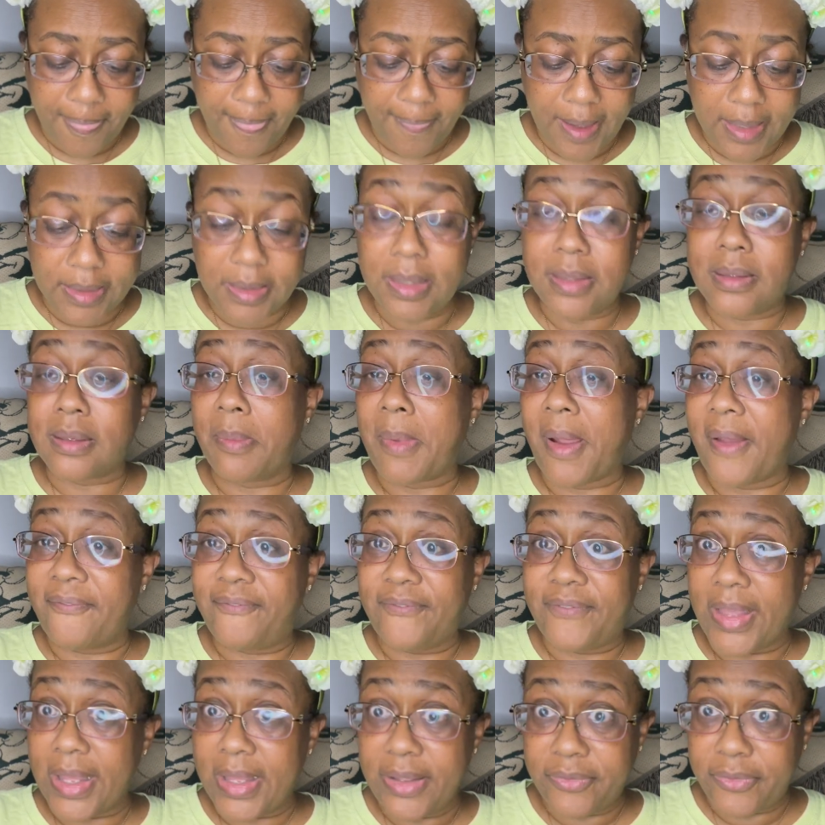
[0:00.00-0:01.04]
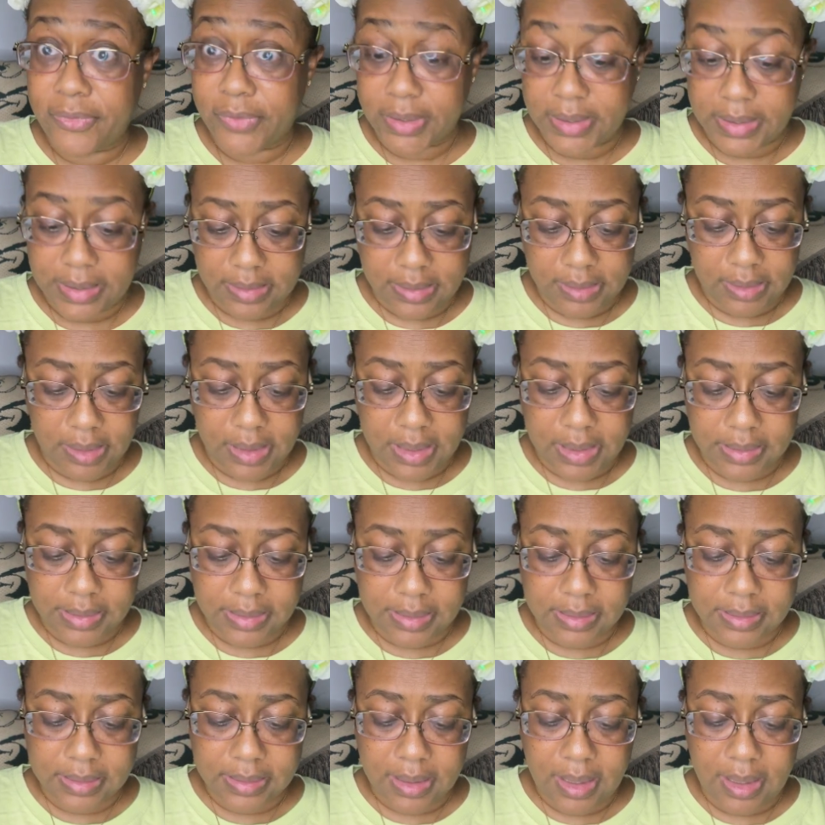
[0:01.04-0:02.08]
and these are my favorite
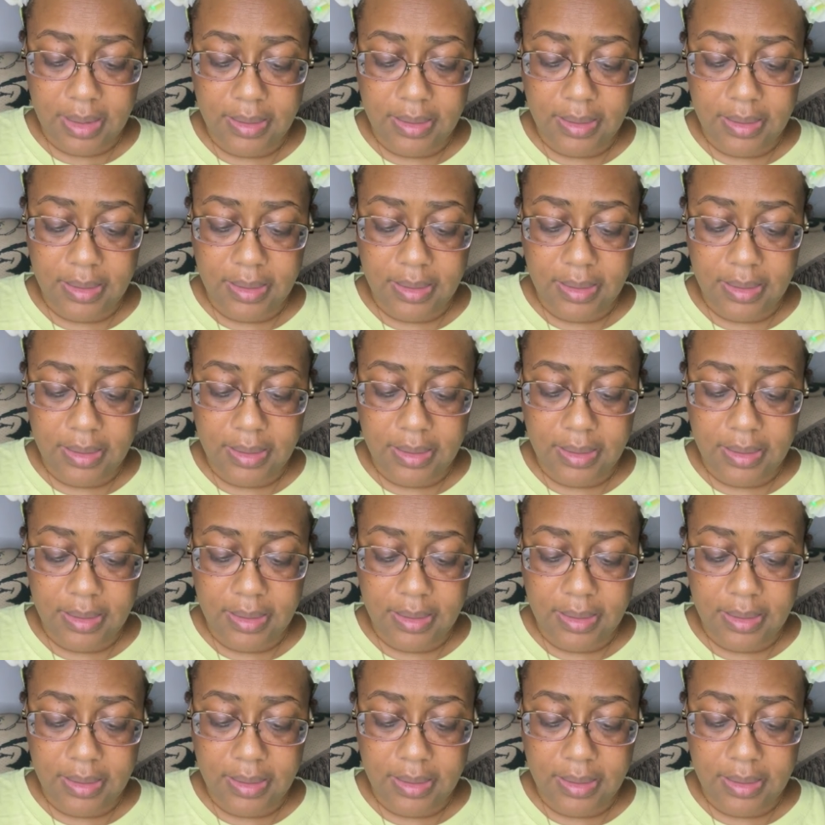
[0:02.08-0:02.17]
sunglasses.